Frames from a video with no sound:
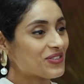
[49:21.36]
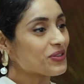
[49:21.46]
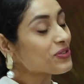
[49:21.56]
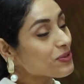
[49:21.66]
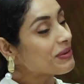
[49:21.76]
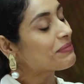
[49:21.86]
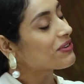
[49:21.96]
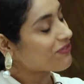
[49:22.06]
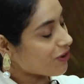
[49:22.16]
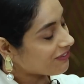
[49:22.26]
so, Sumit,
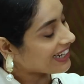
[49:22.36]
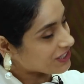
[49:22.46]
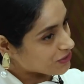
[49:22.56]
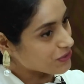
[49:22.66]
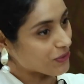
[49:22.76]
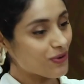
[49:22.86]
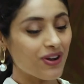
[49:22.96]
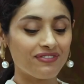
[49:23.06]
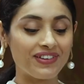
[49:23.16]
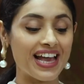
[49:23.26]
before we let you
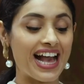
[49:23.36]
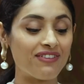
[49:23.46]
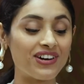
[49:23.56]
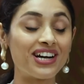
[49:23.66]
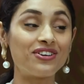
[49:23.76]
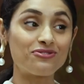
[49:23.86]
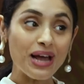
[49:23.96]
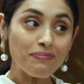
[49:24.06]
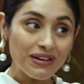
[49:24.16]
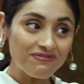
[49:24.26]
go, we have a
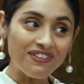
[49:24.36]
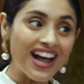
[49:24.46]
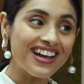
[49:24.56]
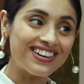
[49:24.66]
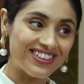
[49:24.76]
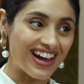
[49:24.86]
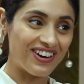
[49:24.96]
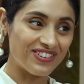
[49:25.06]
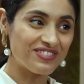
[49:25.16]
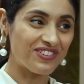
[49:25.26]
rapid fire
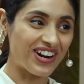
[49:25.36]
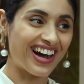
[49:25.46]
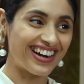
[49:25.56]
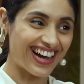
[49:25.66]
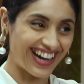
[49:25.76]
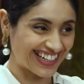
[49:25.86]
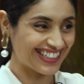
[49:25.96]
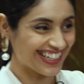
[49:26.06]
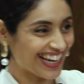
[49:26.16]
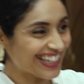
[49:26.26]
round for our
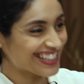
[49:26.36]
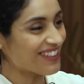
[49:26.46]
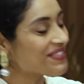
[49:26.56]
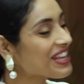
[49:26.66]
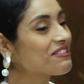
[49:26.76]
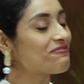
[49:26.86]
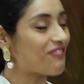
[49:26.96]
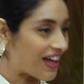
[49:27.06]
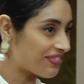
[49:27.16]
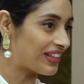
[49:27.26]
architects, something
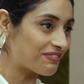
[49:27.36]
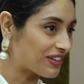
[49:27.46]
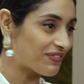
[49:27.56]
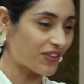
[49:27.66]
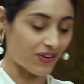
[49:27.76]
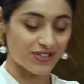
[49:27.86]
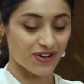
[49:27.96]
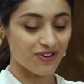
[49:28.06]
fun that we have thought